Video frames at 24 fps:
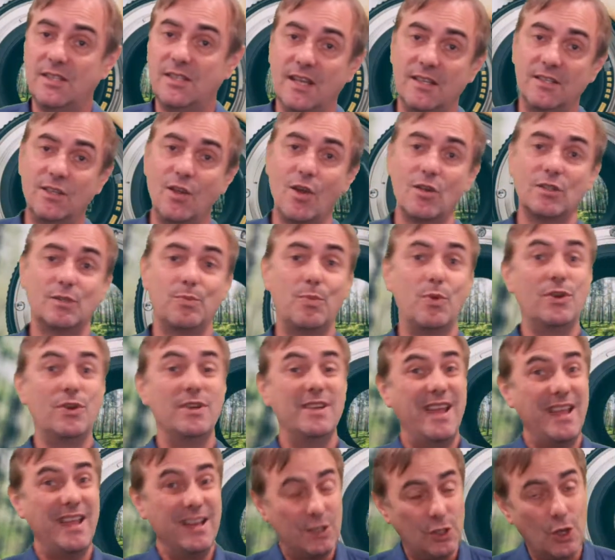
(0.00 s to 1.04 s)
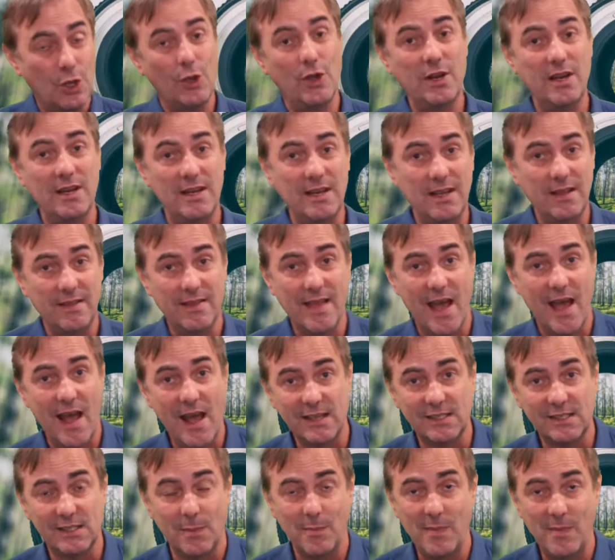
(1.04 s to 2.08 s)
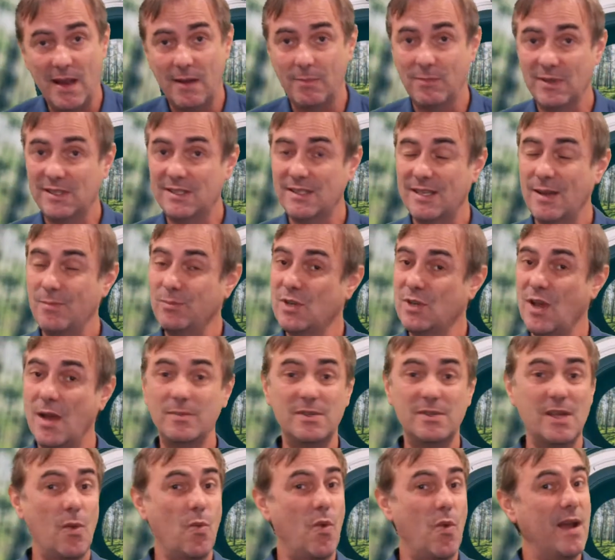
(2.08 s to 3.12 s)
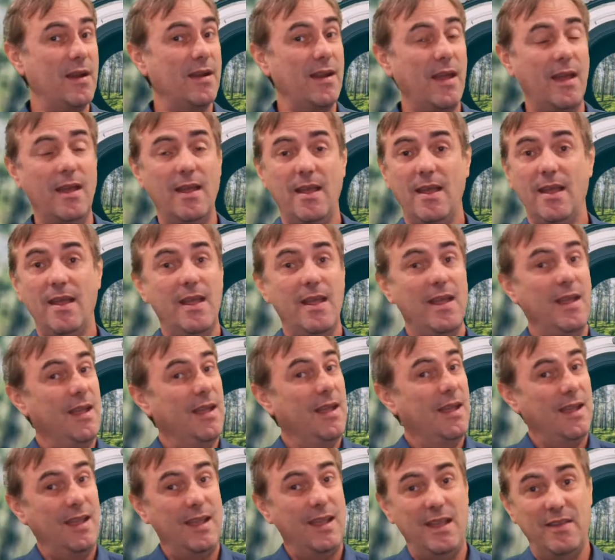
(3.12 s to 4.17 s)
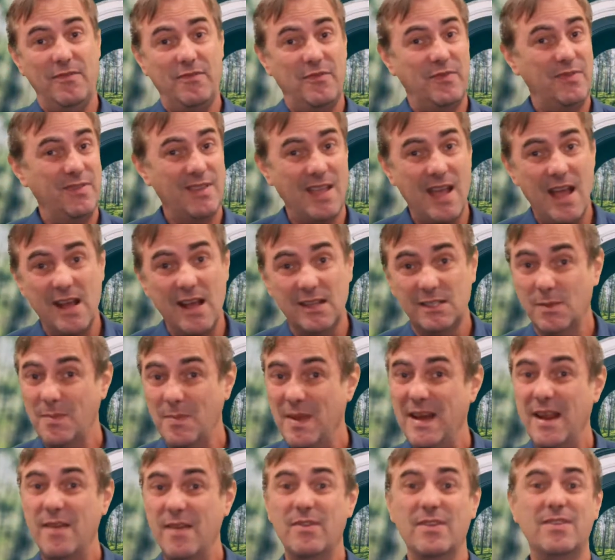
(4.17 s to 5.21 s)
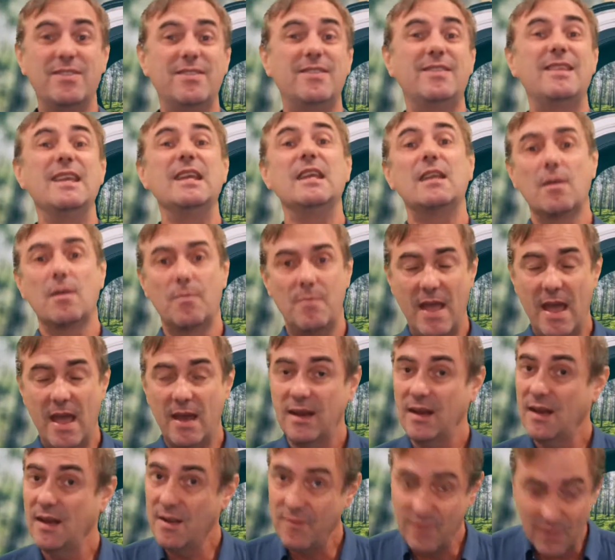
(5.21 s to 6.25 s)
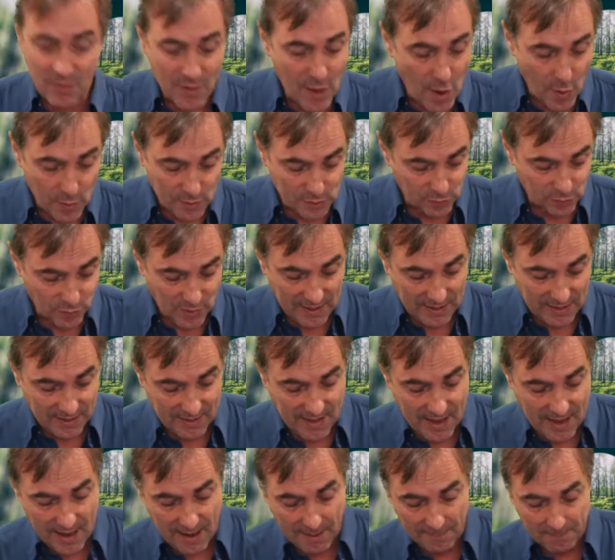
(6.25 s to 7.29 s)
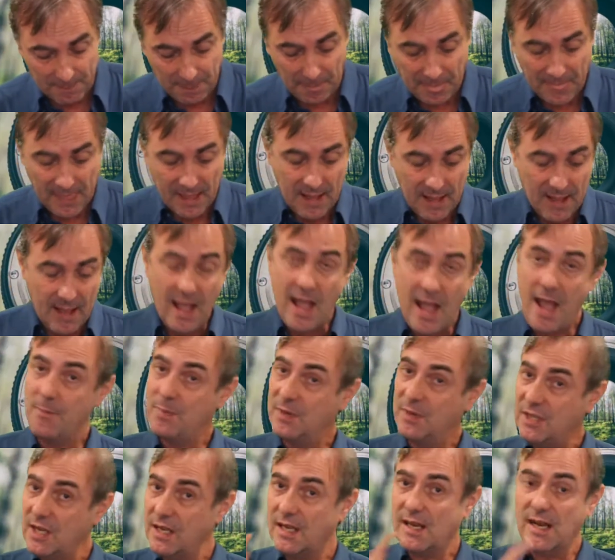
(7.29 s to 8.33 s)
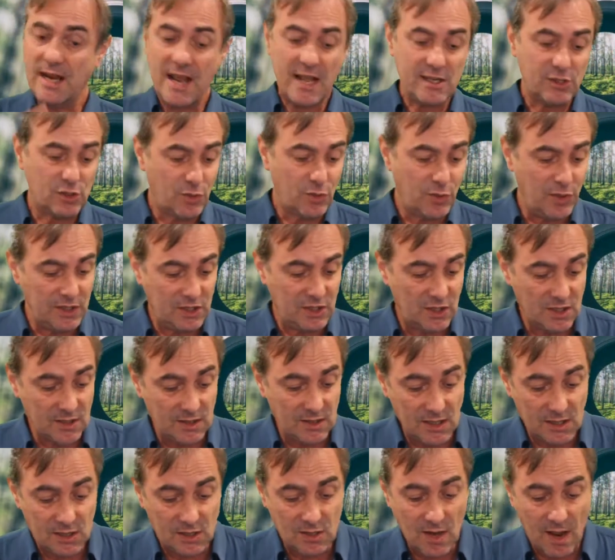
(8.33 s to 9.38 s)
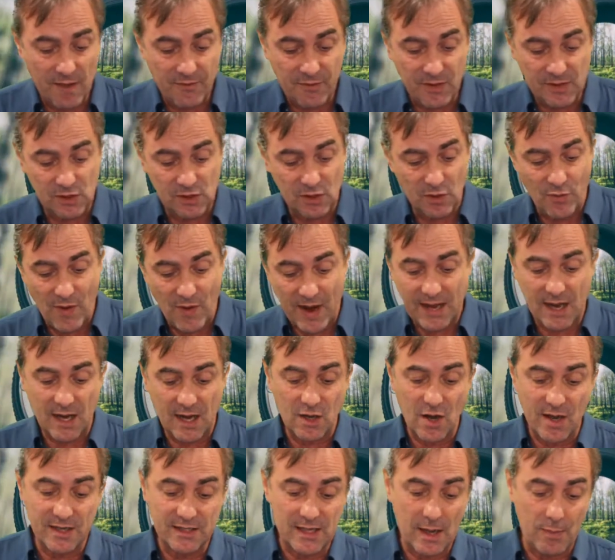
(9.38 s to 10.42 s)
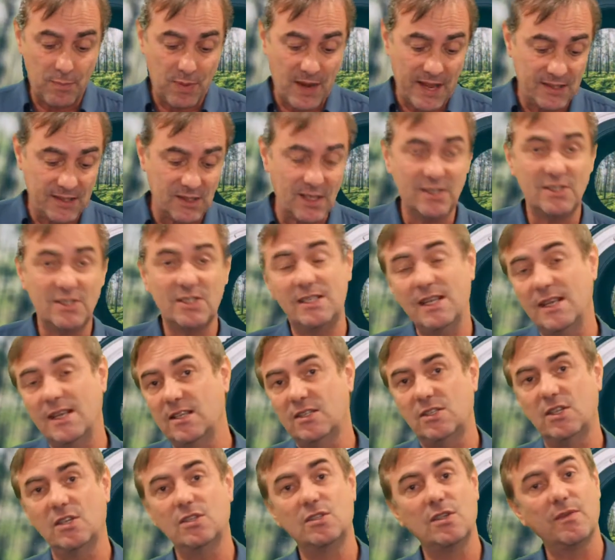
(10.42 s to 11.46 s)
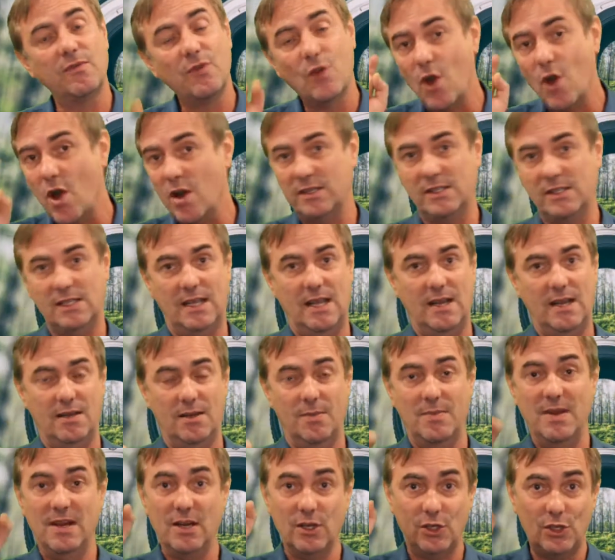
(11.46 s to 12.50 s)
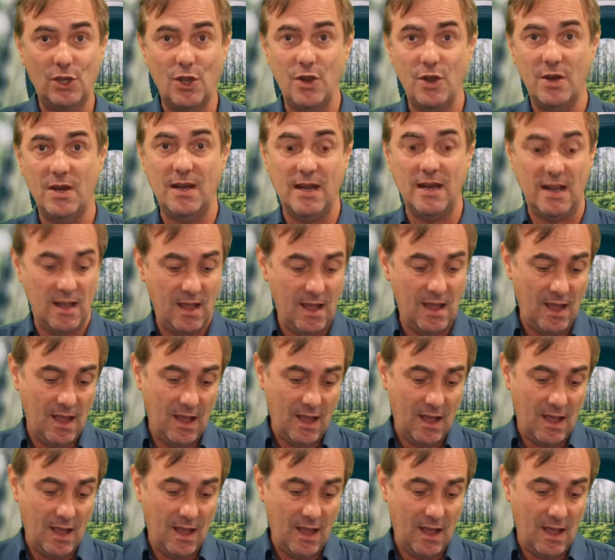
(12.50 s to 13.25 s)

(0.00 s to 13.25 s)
says God's put eternity in the hearts of men, but sometimes I wonder if the hearts of men ever think about it, even though it's really there. And particularly us Christians, it's time for us to recognize our place as citizens of God's kingdom in eternity,